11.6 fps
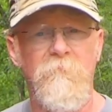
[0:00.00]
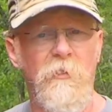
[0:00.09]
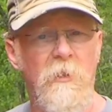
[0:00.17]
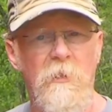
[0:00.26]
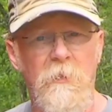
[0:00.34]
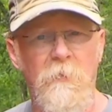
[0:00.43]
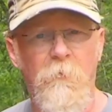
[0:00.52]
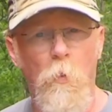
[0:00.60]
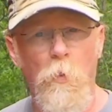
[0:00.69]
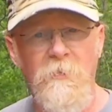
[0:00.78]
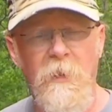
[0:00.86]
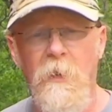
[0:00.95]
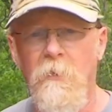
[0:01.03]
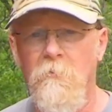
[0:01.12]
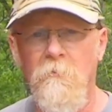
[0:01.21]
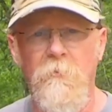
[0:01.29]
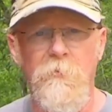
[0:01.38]
You can get the 4-tire,
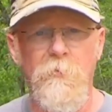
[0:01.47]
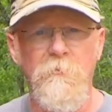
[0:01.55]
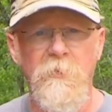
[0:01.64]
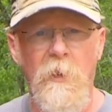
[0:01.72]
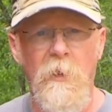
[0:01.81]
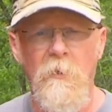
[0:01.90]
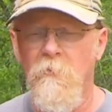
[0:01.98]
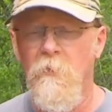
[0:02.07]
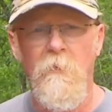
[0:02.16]
the 2-tire.